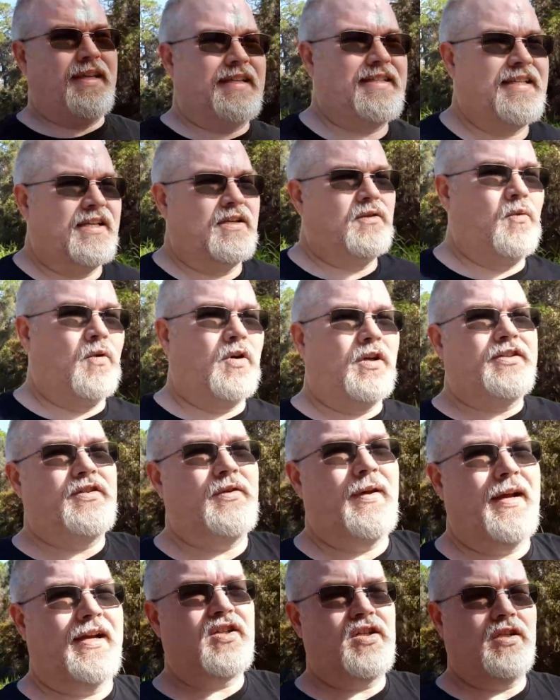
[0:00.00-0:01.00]
that didn't want
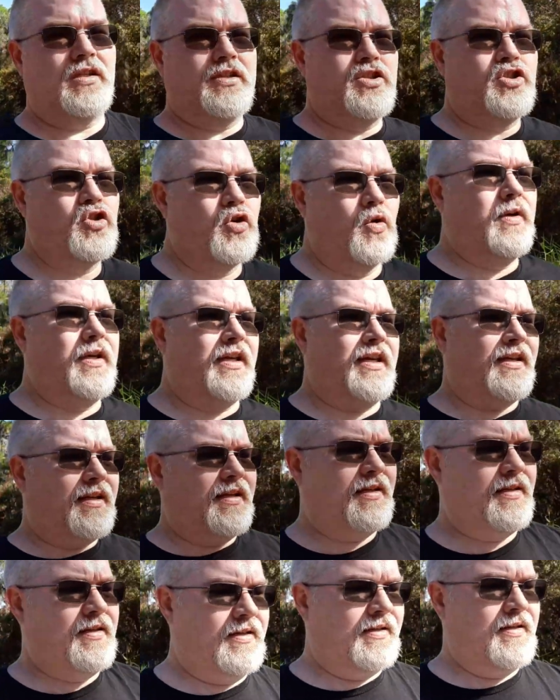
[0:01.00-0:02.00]
to actually join
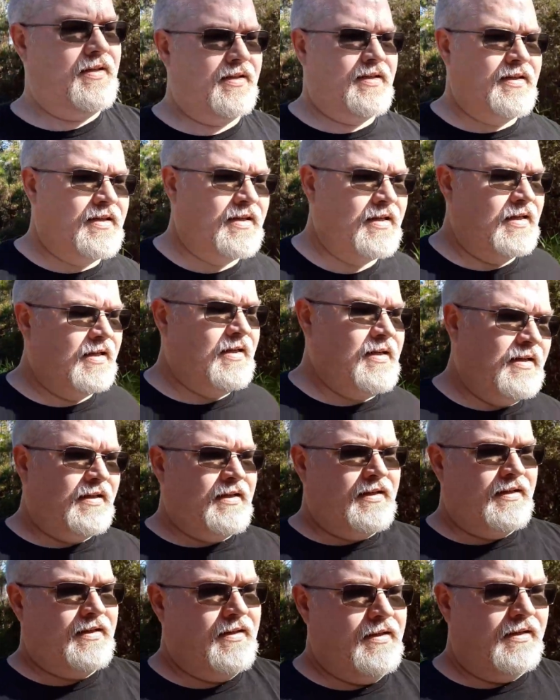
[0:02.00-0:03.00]

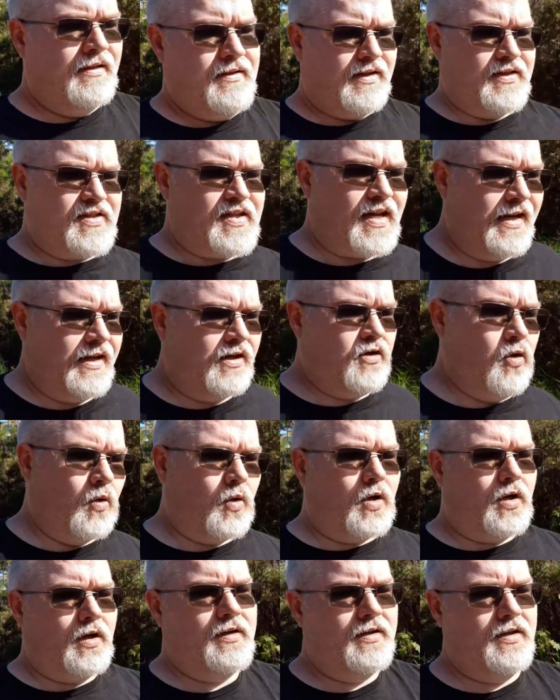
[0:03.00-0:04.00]
the
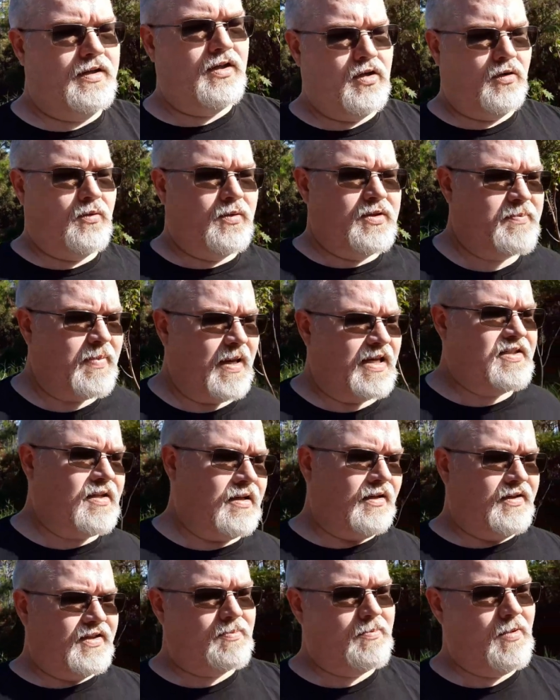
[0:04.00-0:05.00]
Corps, you know, was
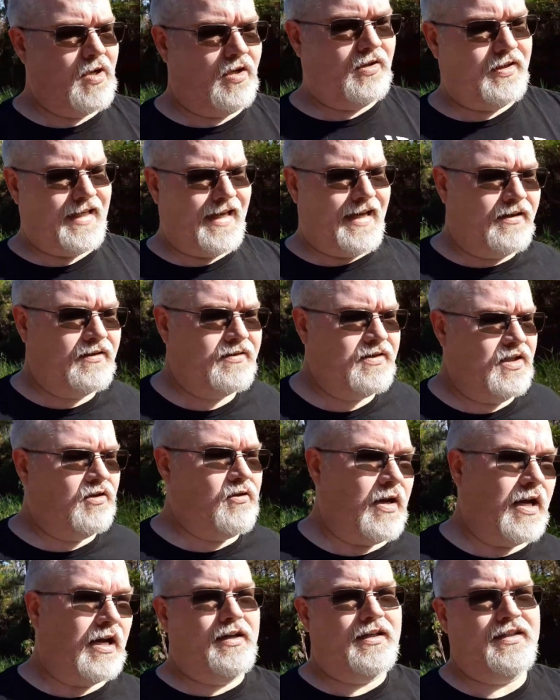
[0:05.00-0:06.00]
basically smuggled out, you know,
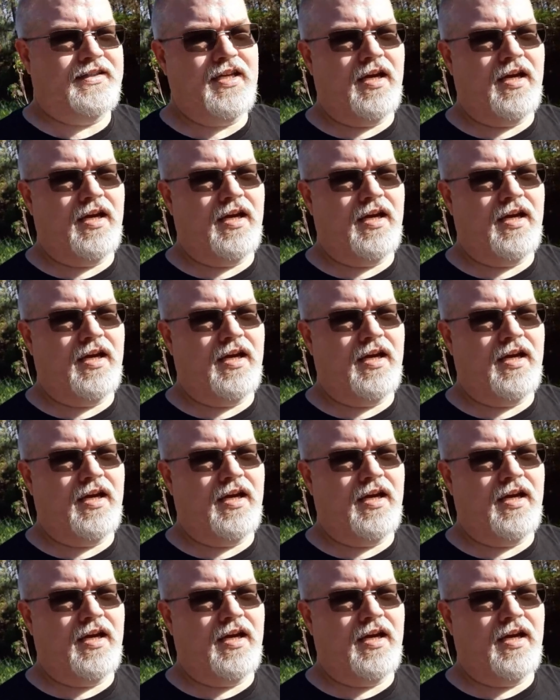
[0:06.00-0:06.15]
Harriet